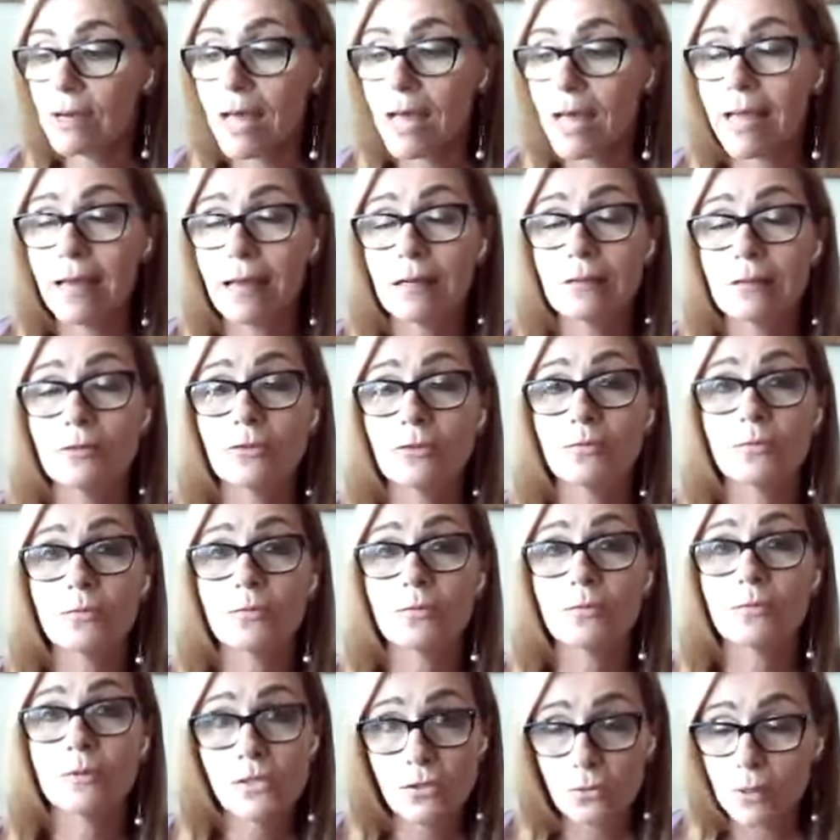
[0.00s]
And
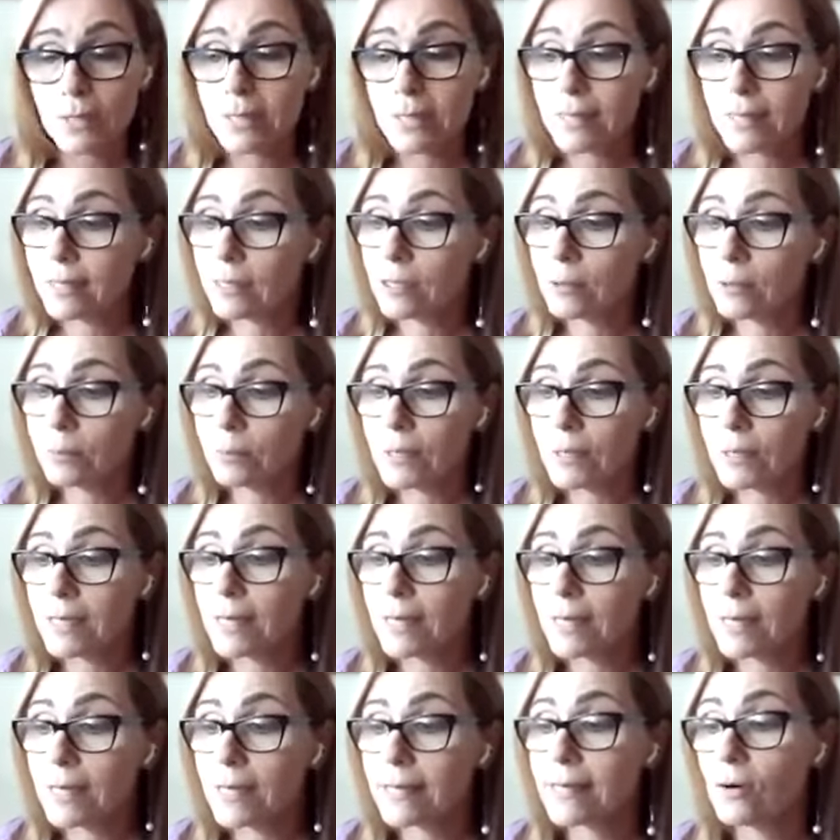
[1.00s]
with story
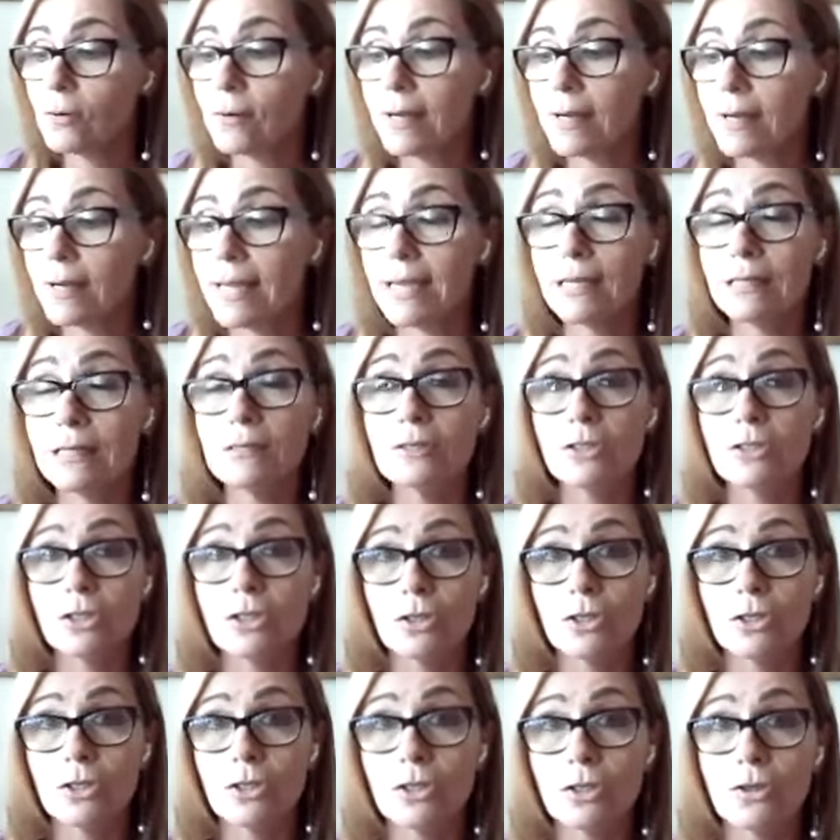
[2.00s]
therapy, I go
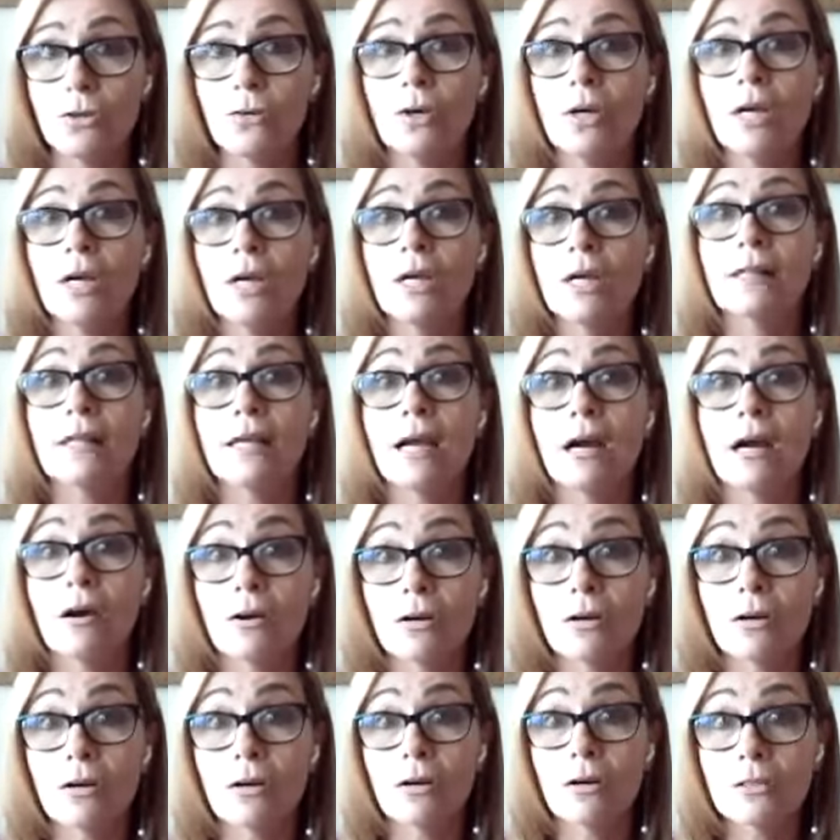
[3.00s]
into the
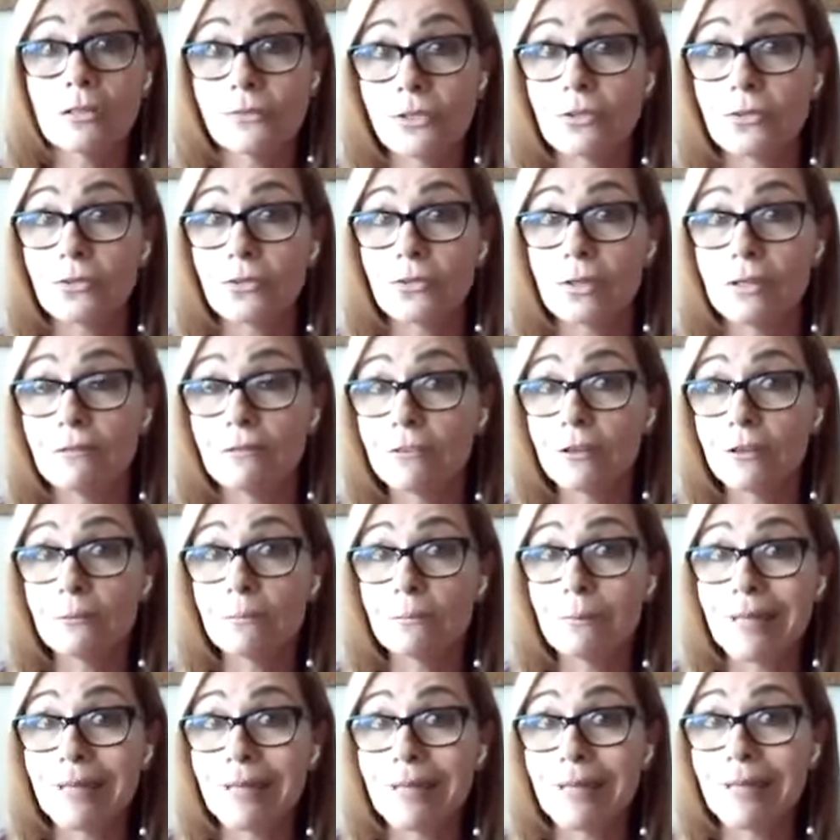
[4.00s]
arc of story
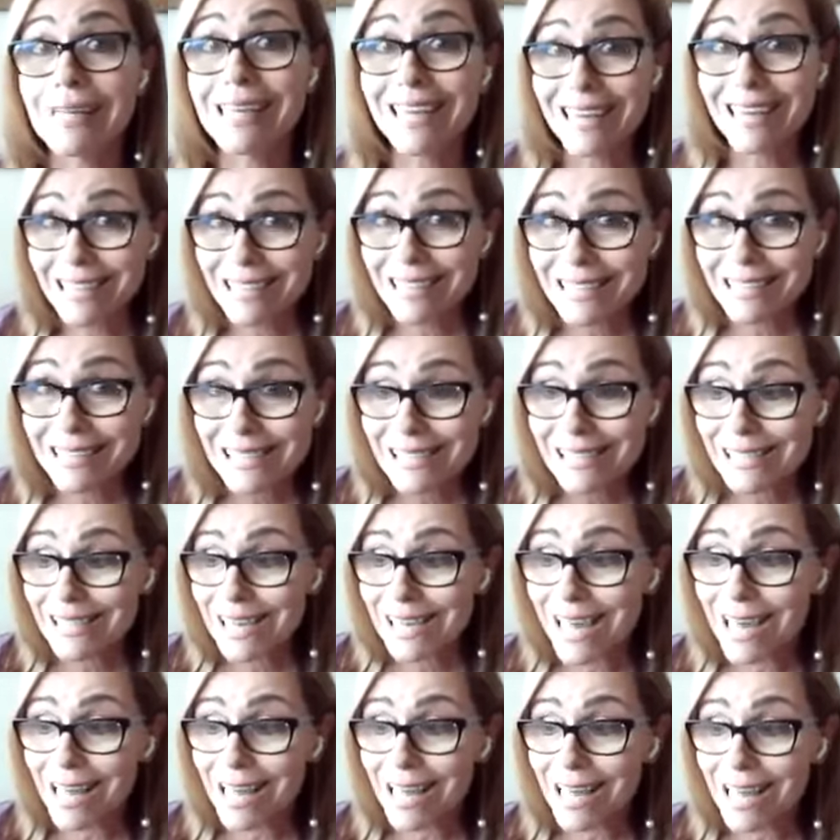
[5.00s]
from the
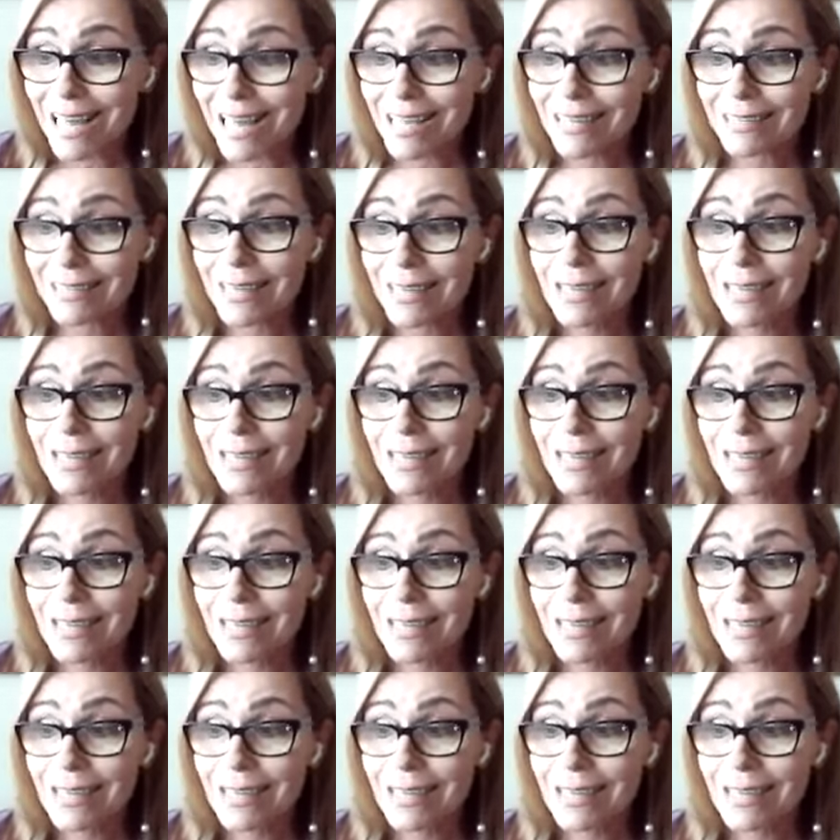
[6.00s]
inside.